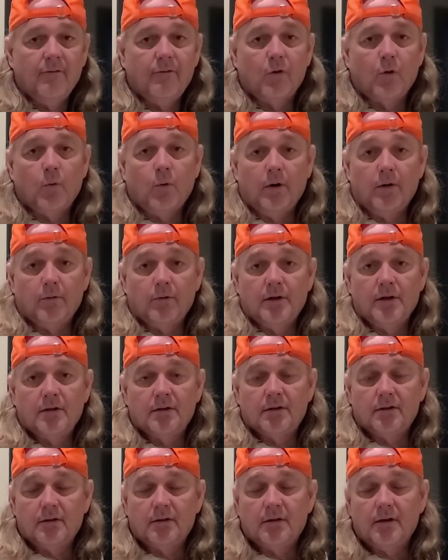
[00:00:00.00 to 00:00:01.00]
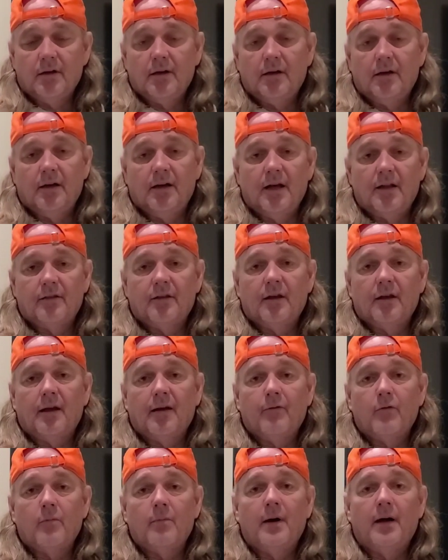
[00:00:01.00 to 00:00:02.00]
for one reason, and I think
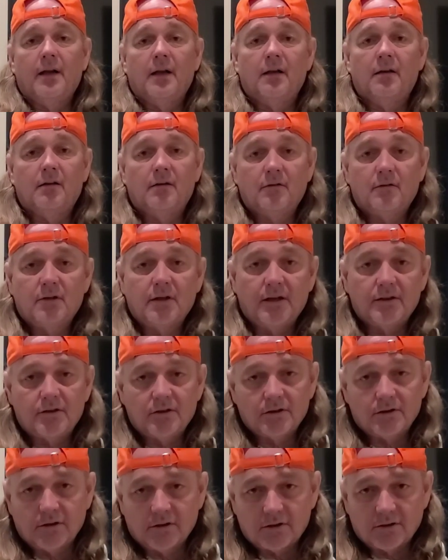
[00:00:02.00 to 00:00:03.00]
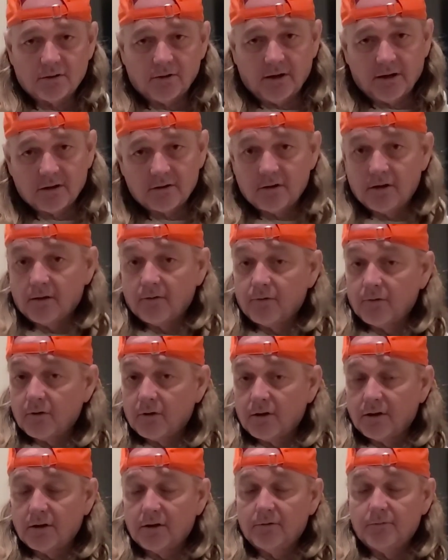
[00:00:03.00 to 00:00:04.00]
everybody touches the strings
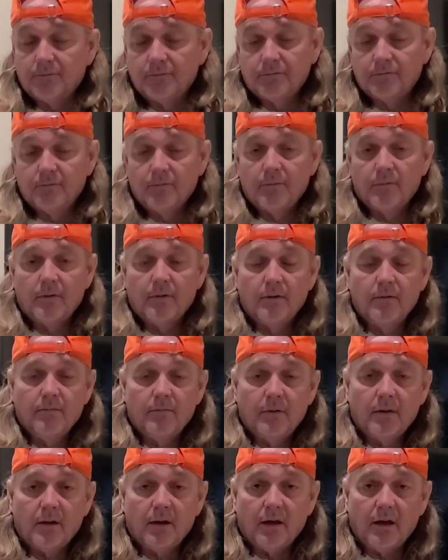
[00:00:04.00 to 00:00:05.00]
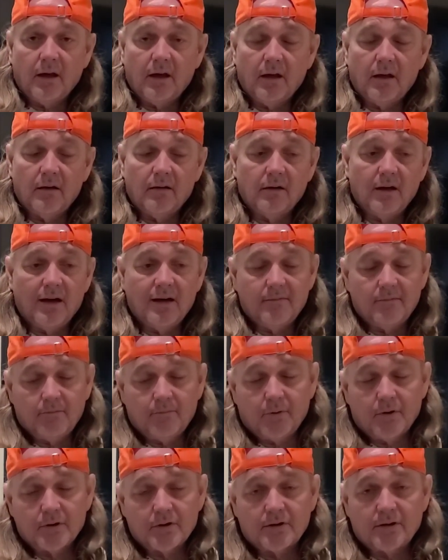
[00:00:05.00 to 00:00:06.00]
differently. And
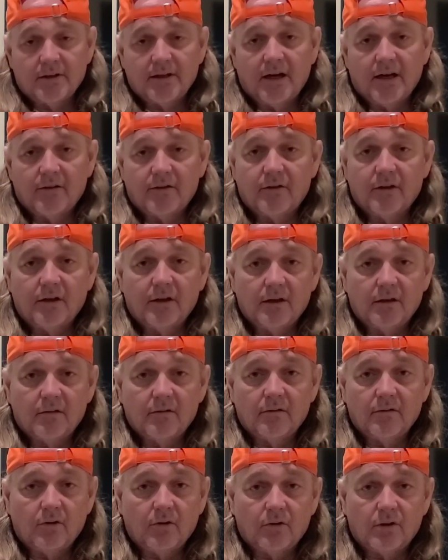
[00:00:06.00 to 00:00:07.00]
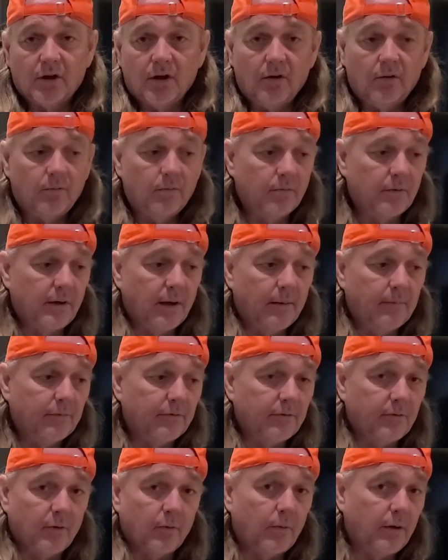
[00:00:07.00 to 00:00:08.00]
personally, I think your tone
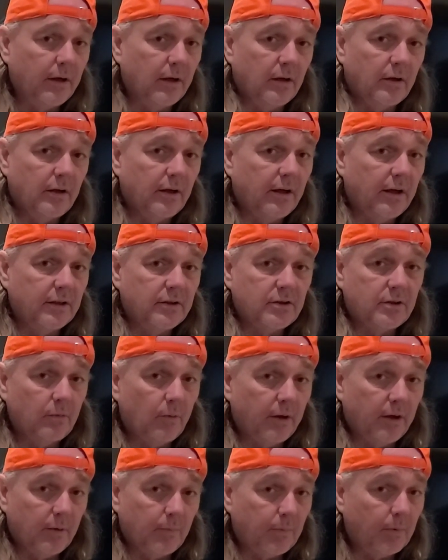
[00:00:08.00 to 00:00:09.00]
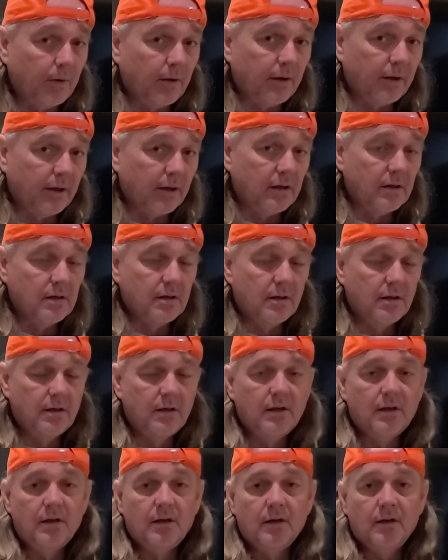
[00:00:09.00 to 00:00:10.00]
comes from the way you touch, the way you play,
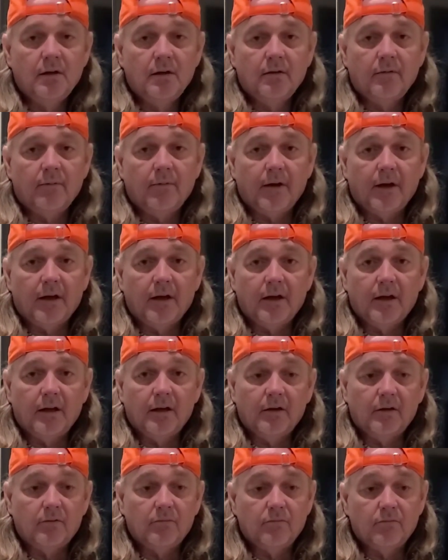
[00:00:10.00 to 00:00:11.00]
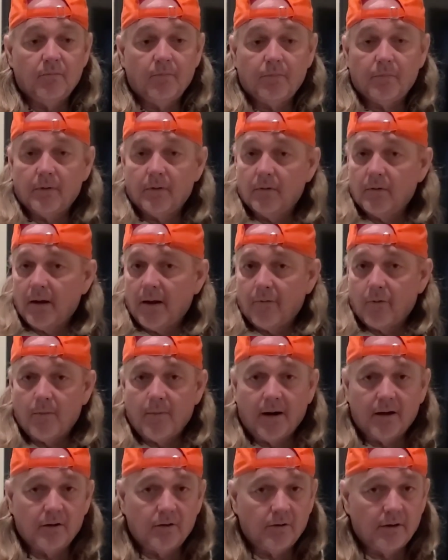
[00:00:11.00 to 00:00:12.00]
and
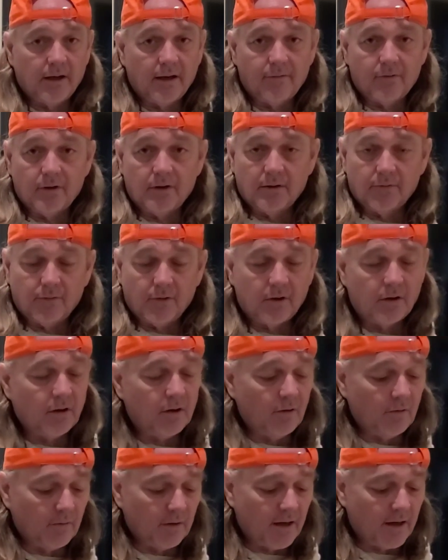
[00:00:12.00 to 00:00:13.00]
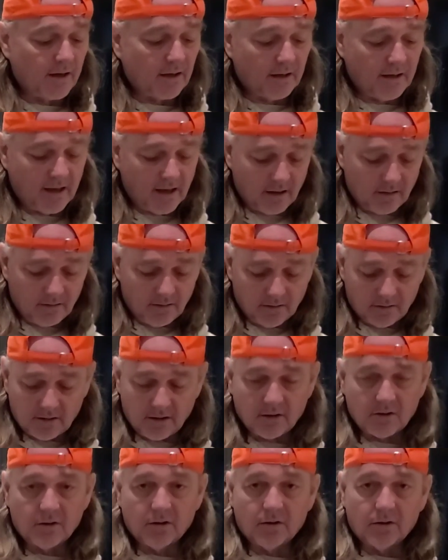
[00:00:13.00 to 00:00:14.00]
everybody's going to have a different tone. I can hand this
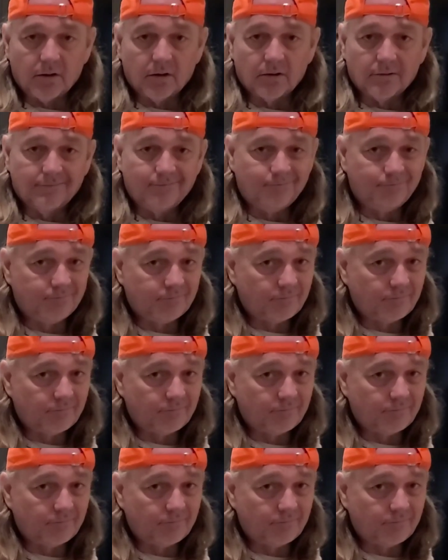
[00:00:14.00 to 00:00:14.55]
guitar